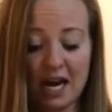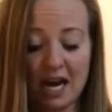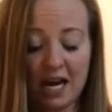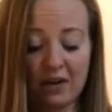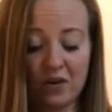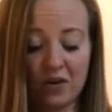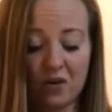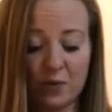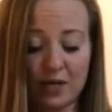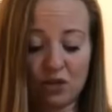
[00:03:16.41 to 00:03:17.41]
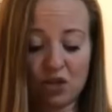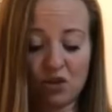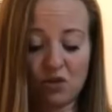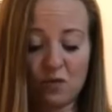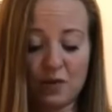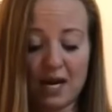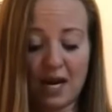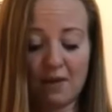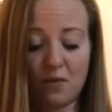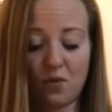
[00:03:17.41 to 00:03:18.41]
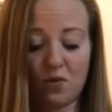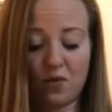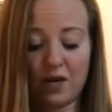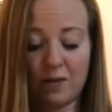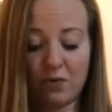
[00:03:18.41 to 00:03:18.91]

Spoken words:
I don't know about you, but I'm already